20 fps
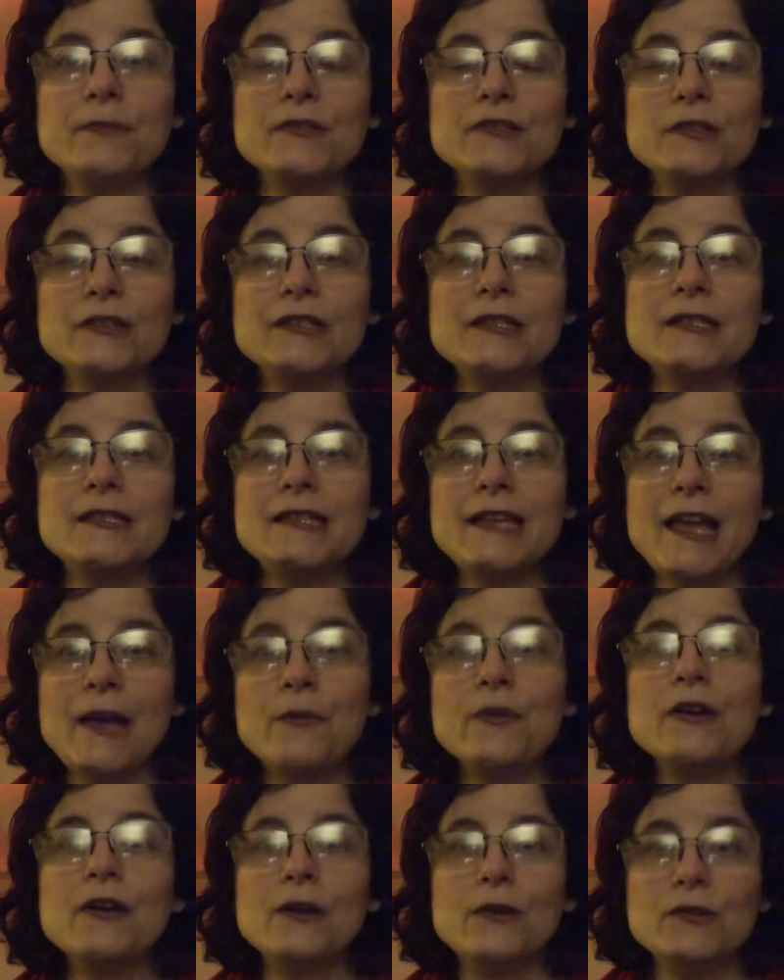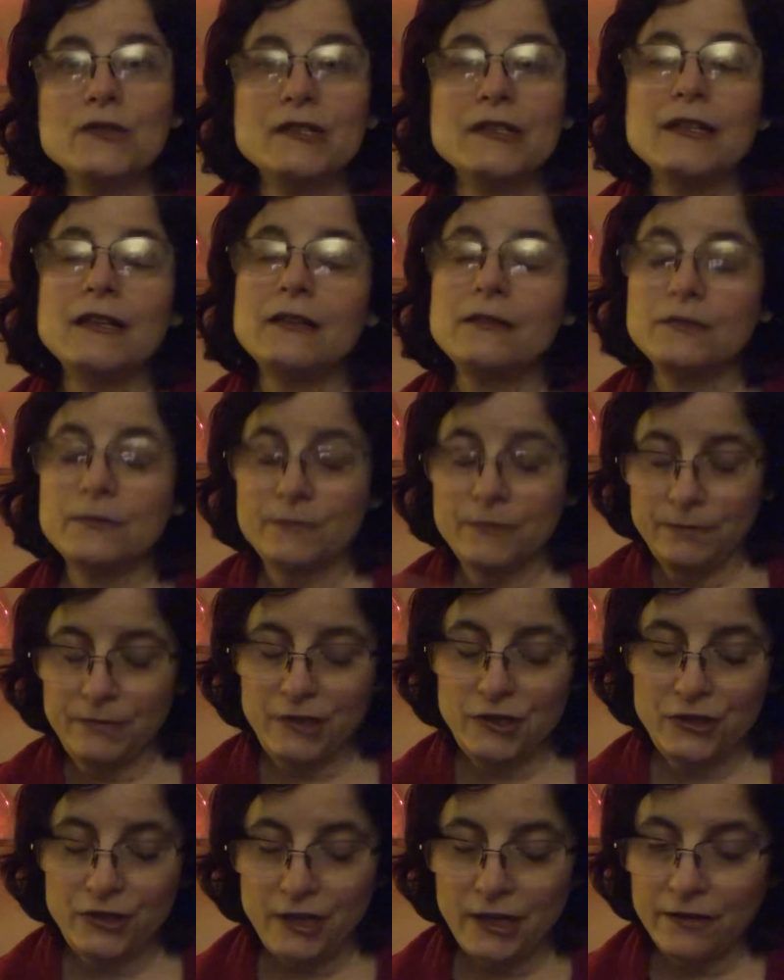So let's see how it goes, and I'll be
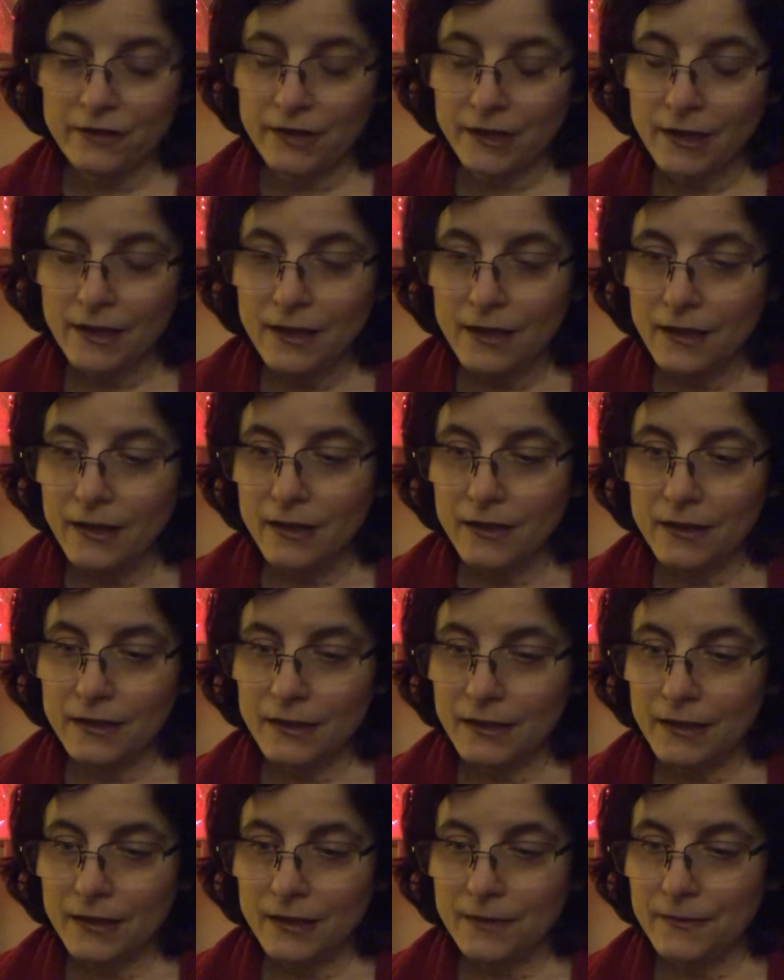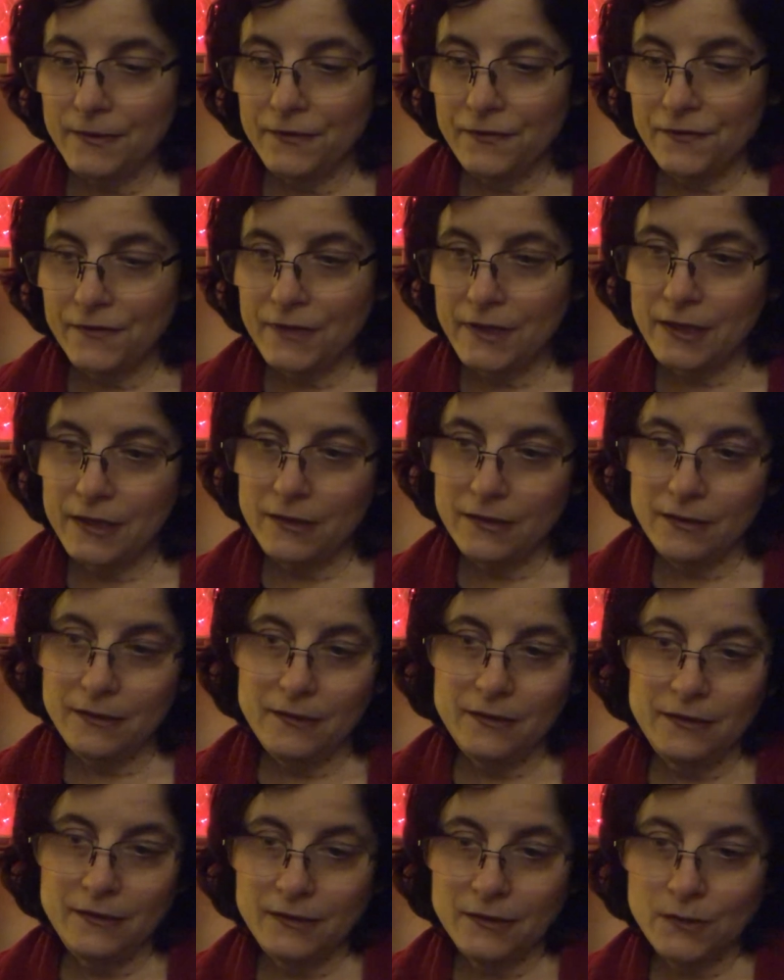sharing if that
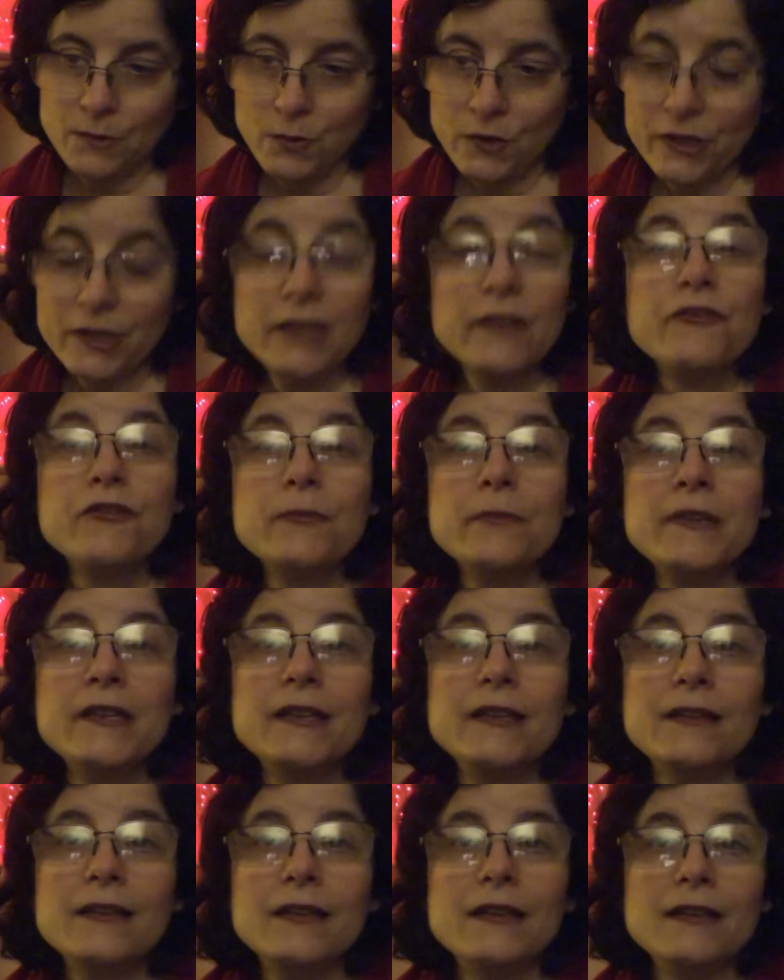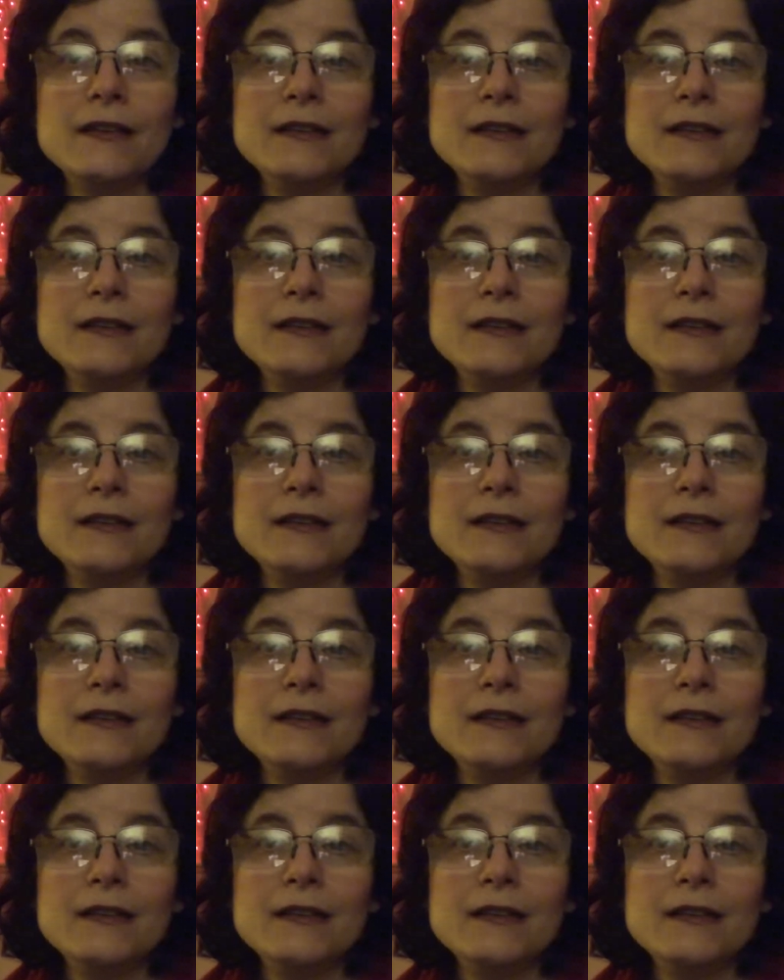is working for me,